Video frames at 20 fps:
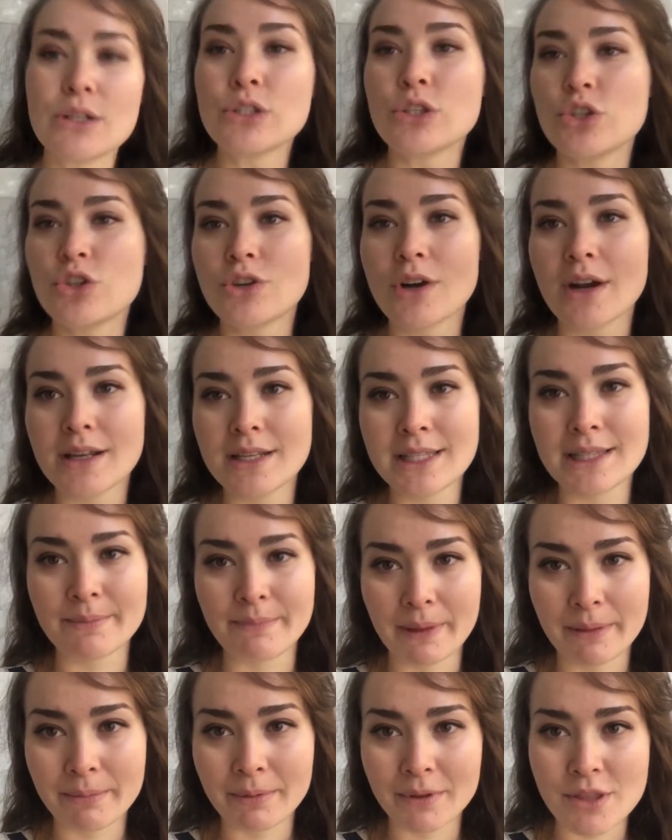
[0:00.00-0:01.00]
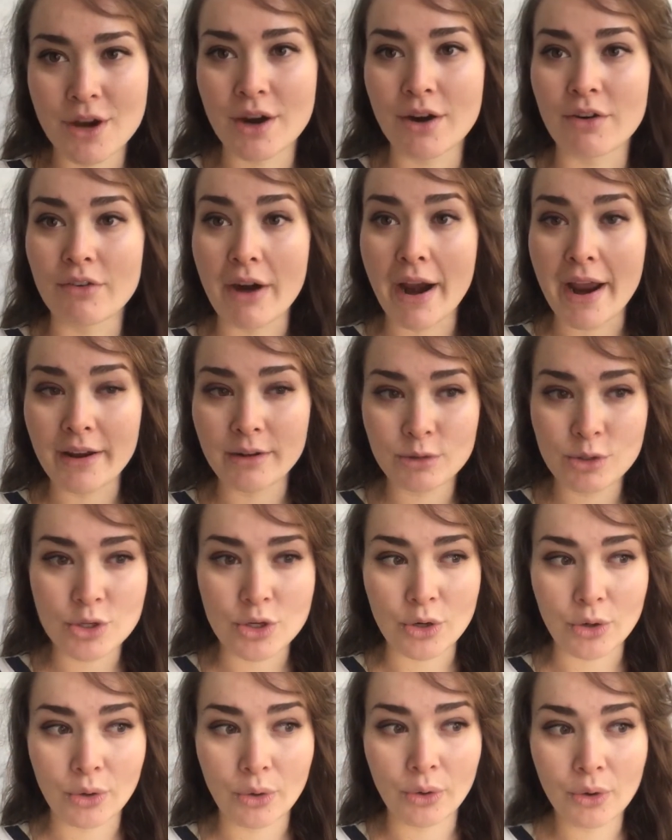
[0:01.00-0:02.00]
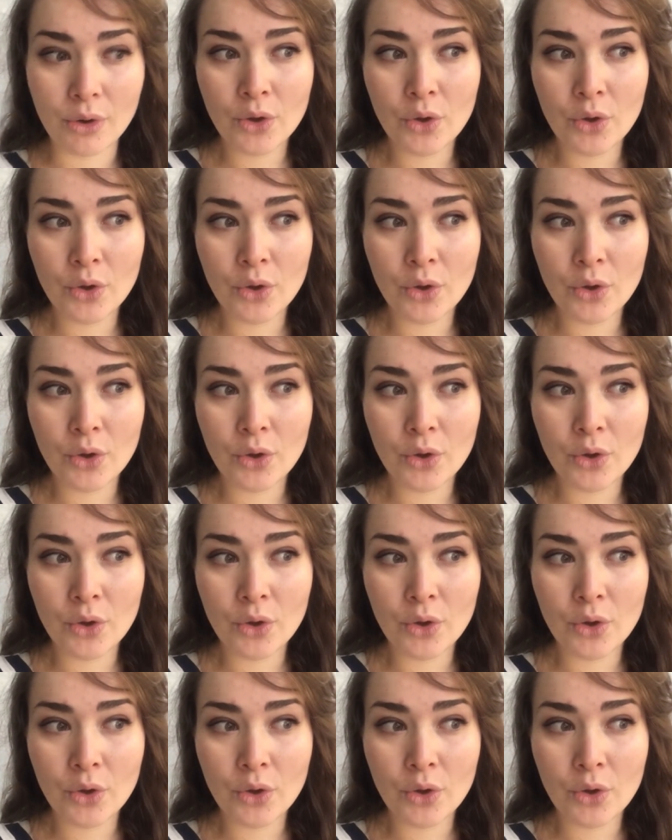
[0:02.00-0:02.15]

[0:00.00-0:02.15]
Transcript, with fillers: also trust the people that are around you